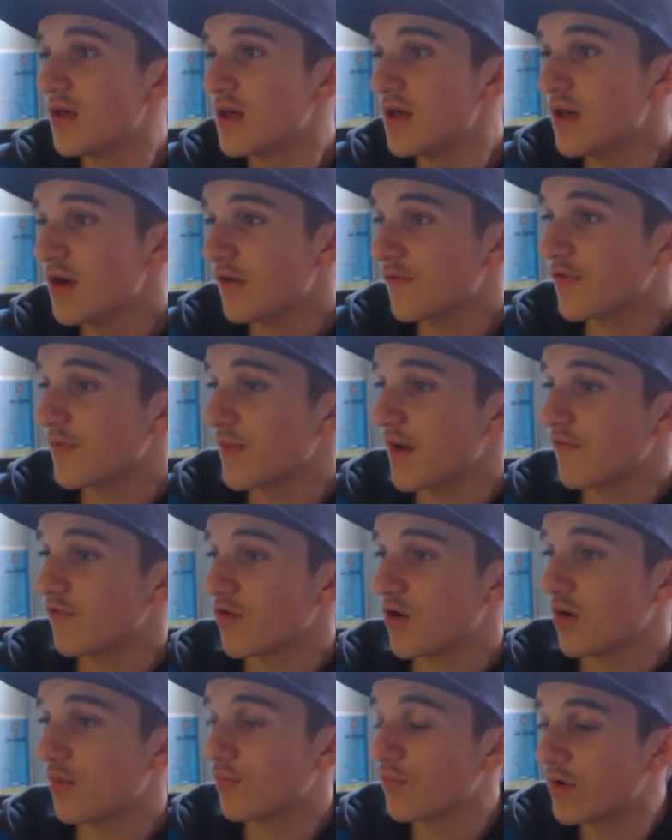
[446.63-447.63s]
Here from
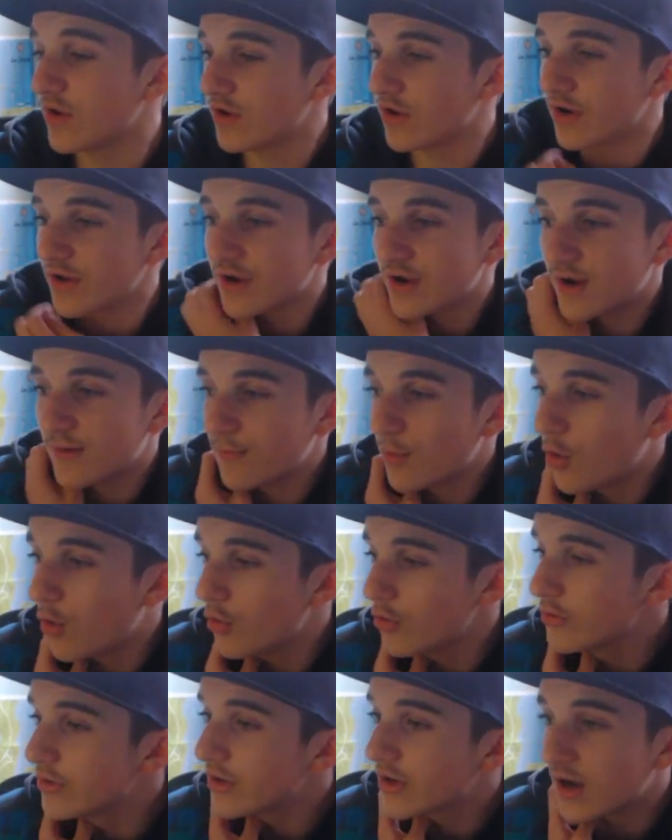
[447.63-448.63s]
everyone, we got um,
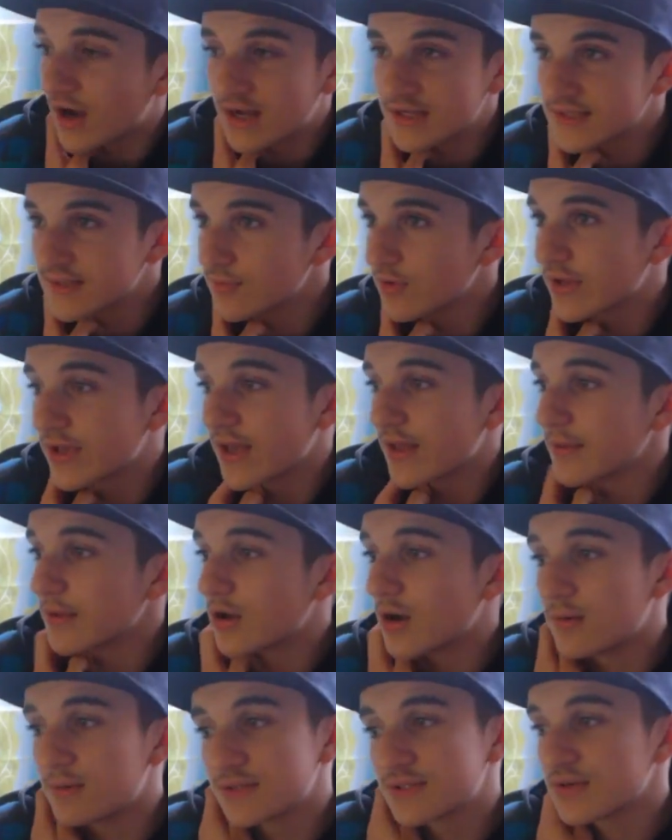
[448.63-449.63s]
all you guys. I'm looking at the
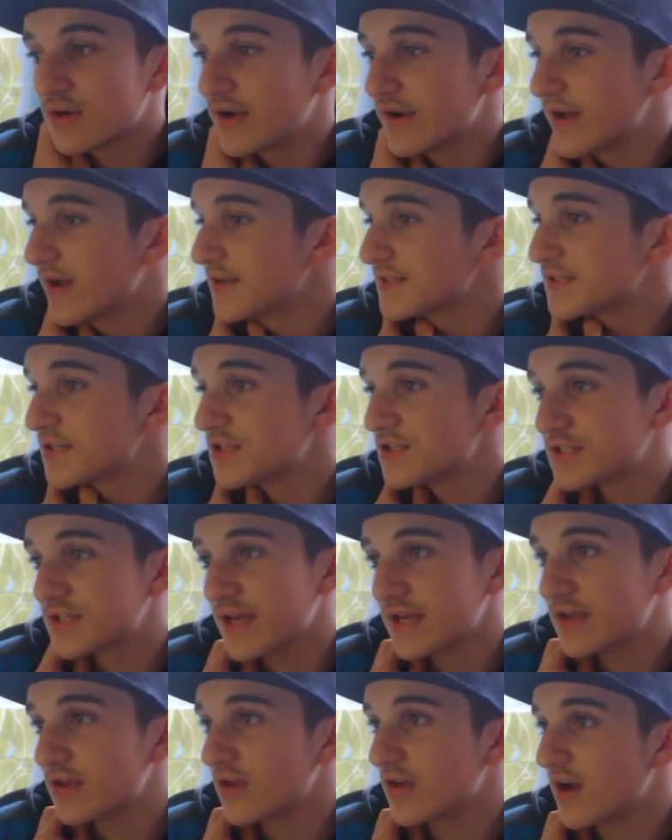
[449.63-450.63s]
comments right now, so just
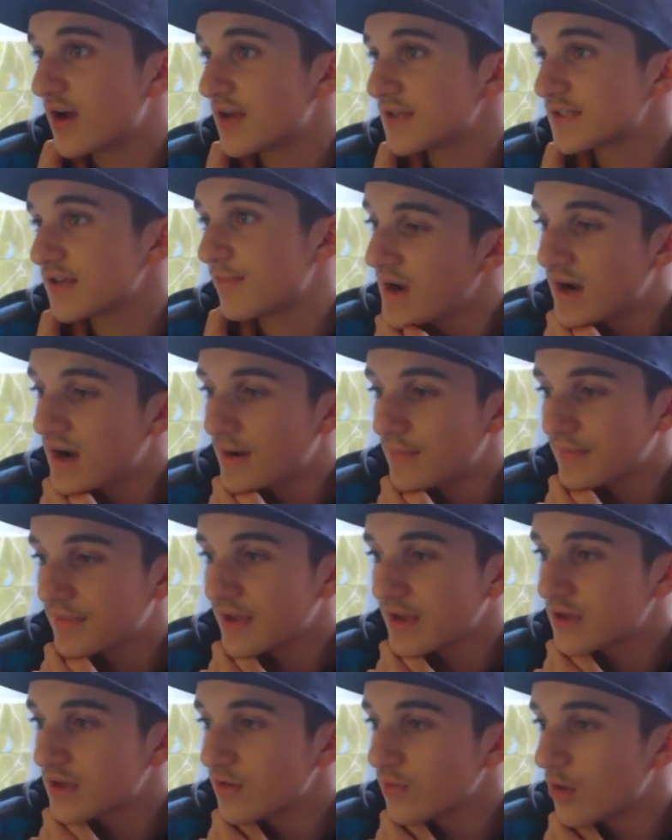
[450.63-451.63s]
thank you guys. Um,
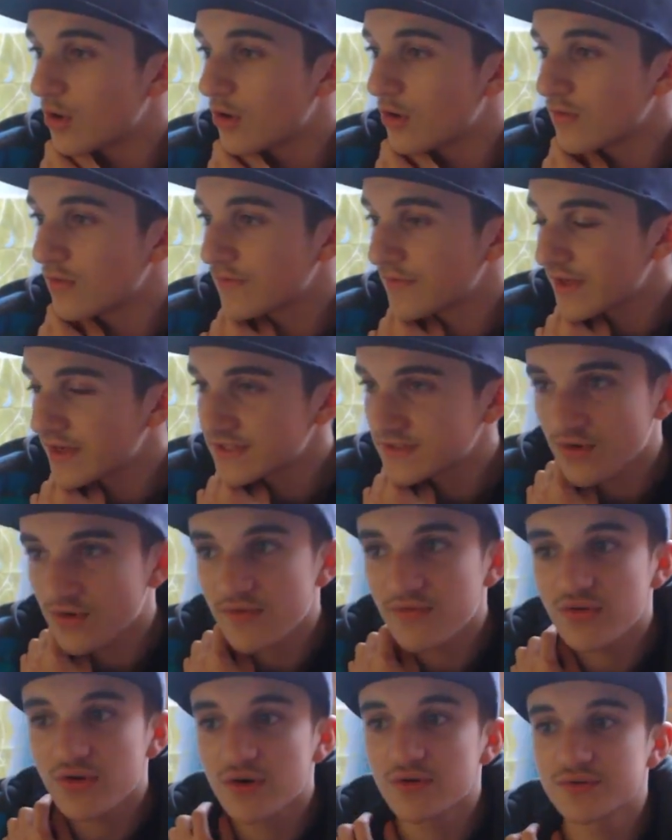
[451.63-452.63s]
thank you all. Thanks for
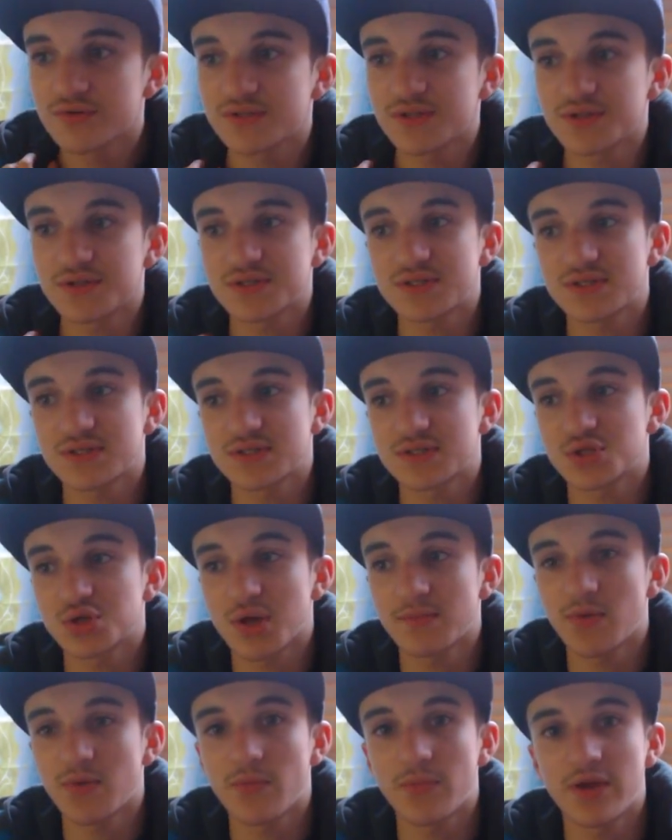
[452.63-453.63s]
everyone who was in the
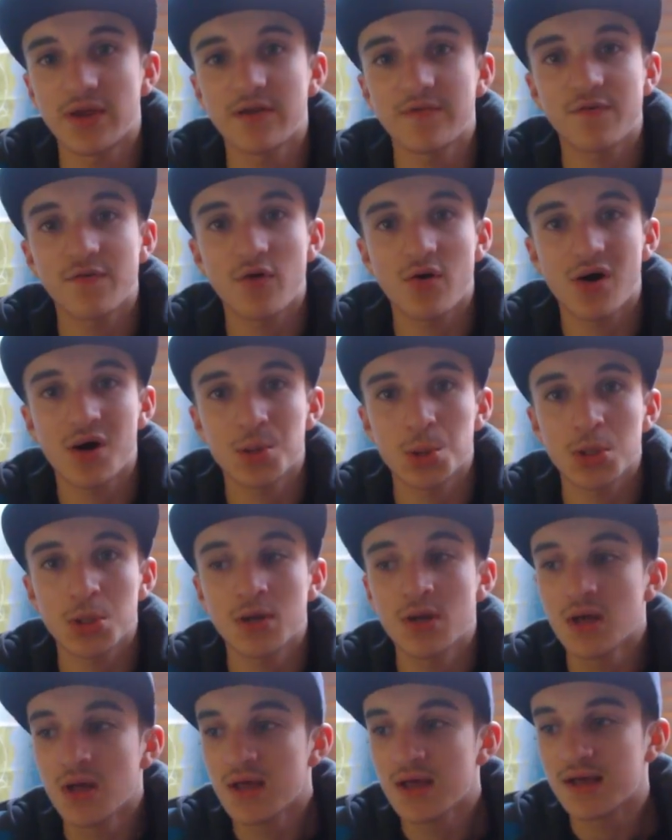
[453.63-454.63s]
stream when we hit four
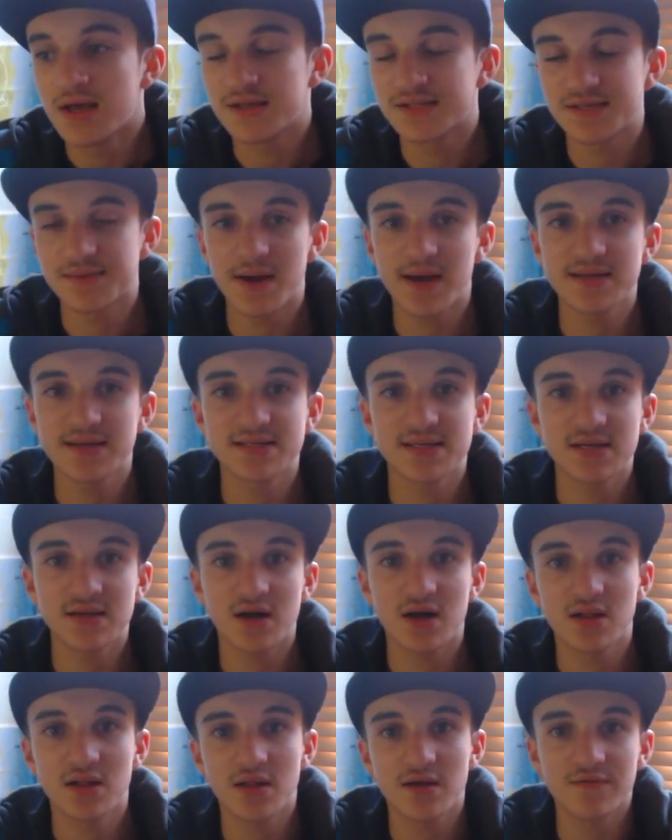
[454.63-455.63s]
hundred. It's
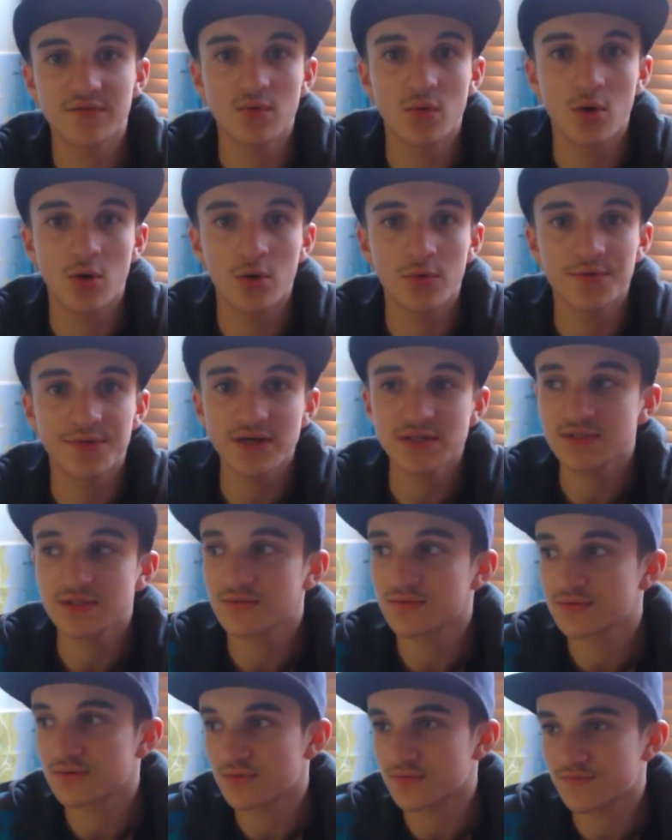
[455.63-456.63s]
amazing. I love you all. Thanks
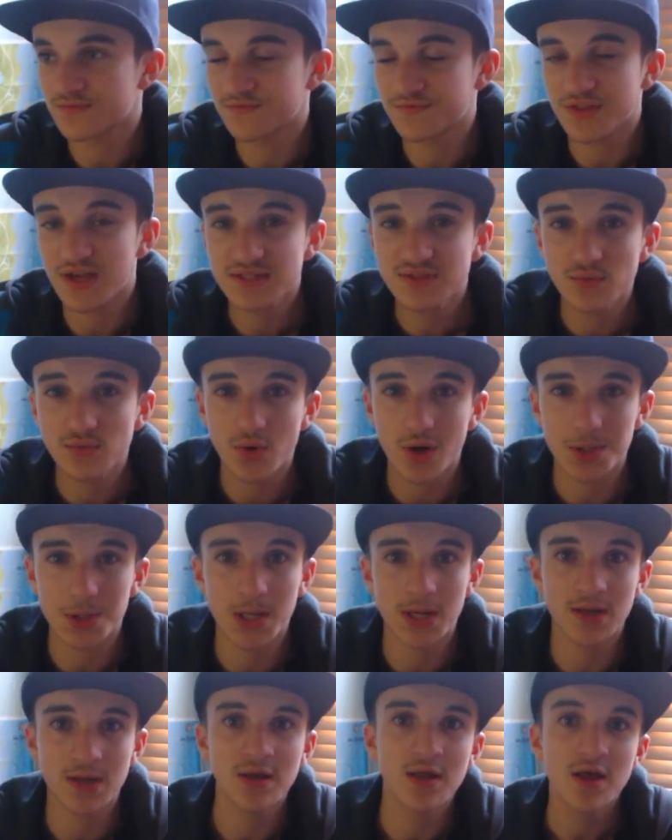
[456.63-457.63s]
for thanks for
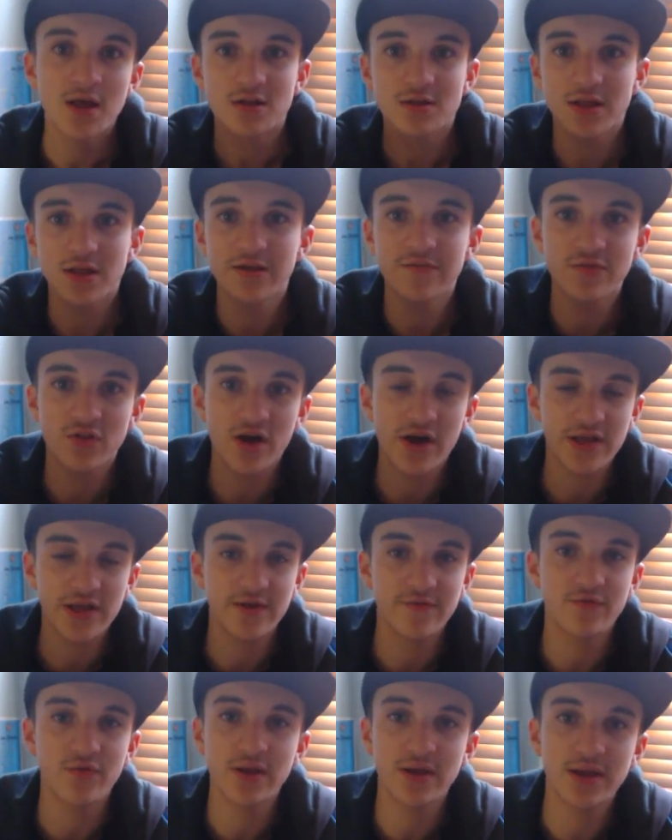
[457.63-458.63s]
watching. Leave a
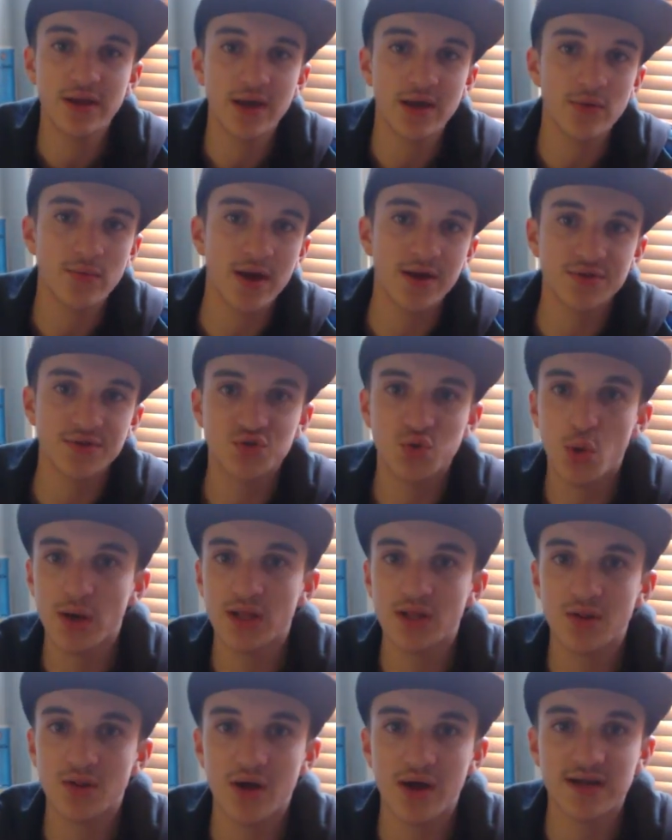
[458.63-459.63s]
like. If we could get around
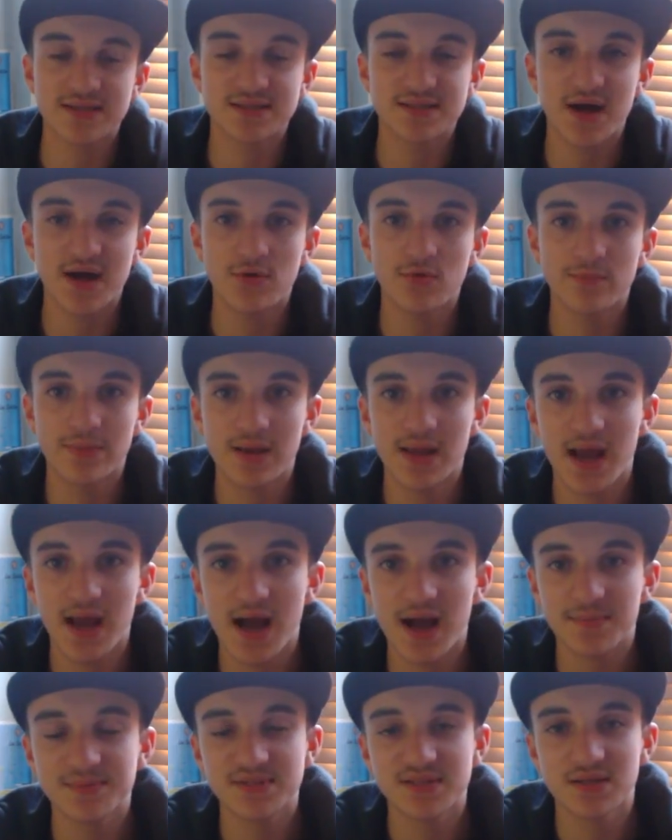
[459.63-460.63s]
twenty likes, that would be
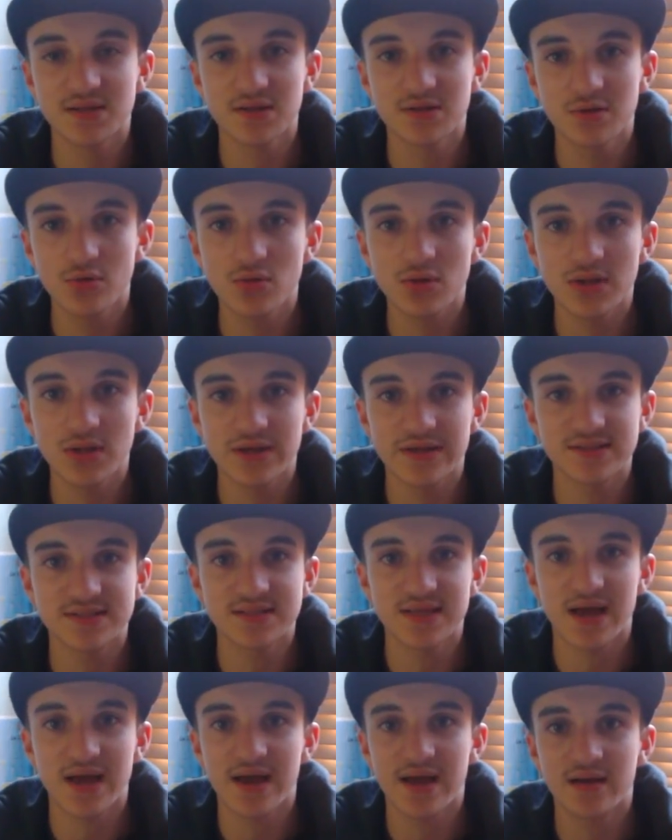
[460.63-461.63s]
absolutely
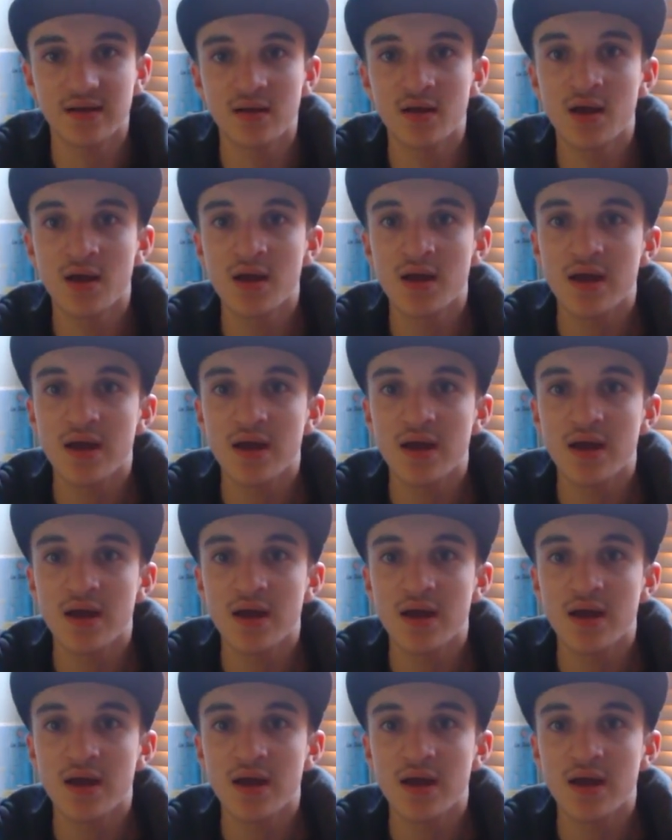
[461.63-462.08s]
insane.